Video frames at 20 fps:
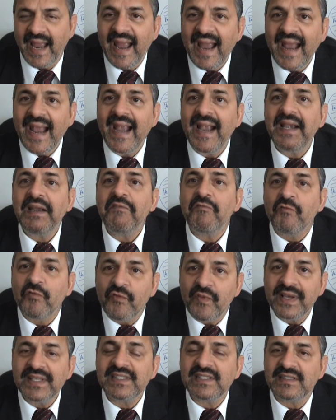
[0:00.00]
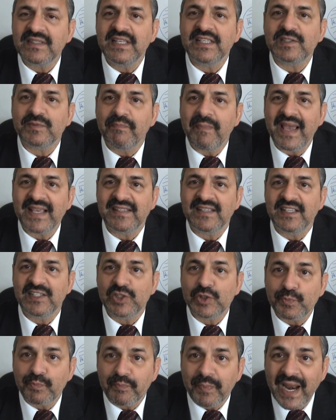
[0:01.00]
And once this message
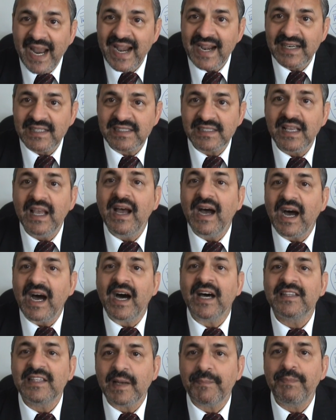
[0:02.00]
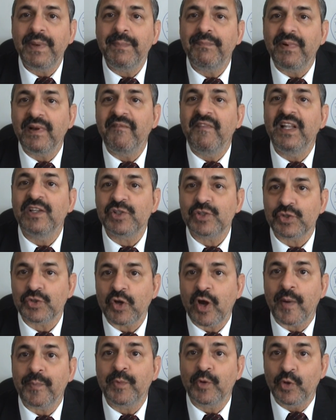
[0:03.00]
spreads, other people will
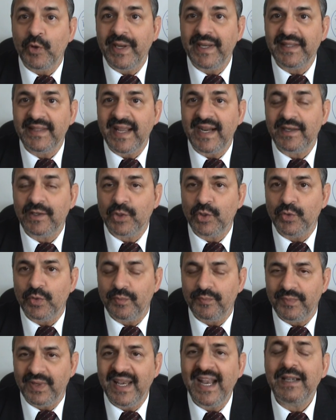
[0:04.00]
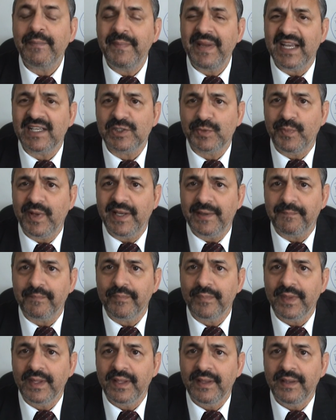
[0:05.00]
stop doing that too. Let me explain.
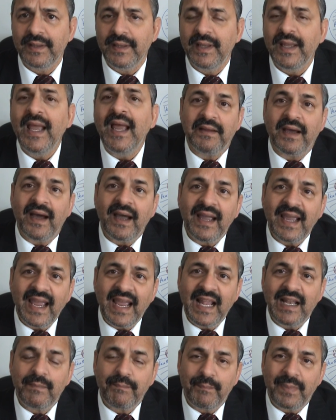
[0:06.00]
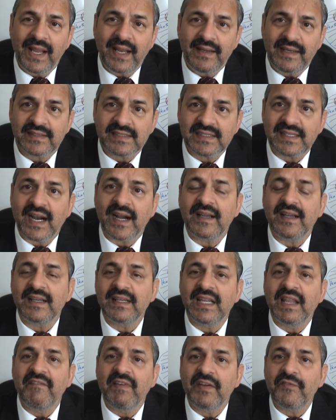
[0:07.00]
A health plan
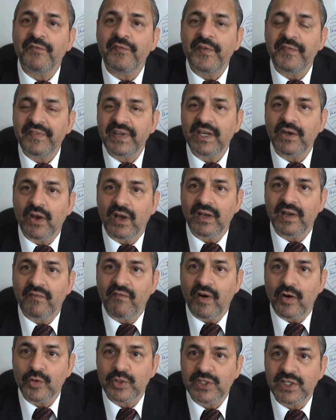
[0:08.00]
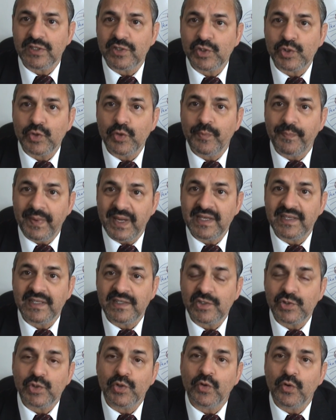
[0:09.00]
started giving $50 vouchers to
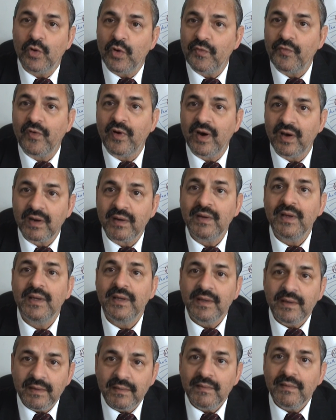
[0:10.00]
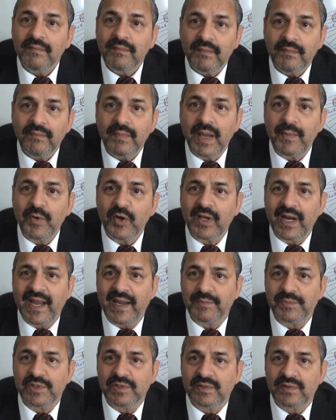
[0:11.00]
patients to go for
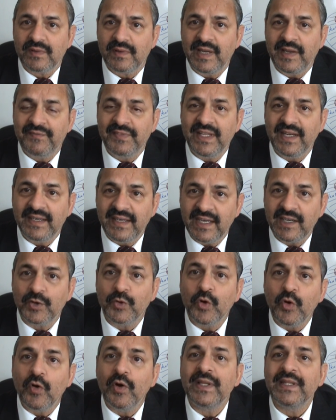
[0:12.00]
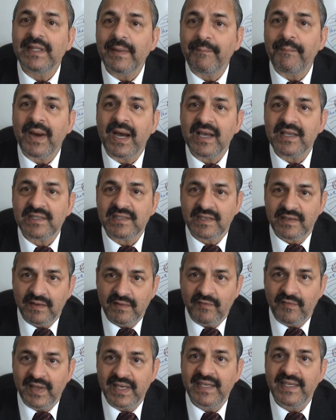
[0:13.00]
mammograms. If they didn't go in the past
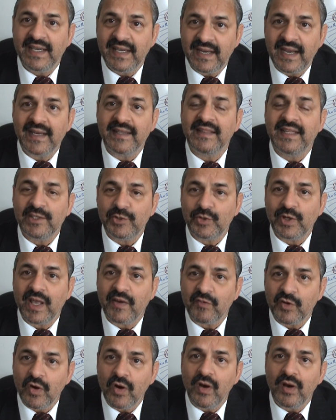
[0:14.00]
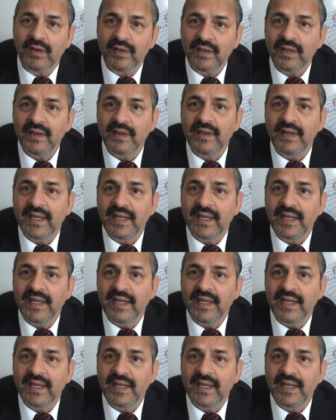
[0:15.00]
1 year and they should have gone,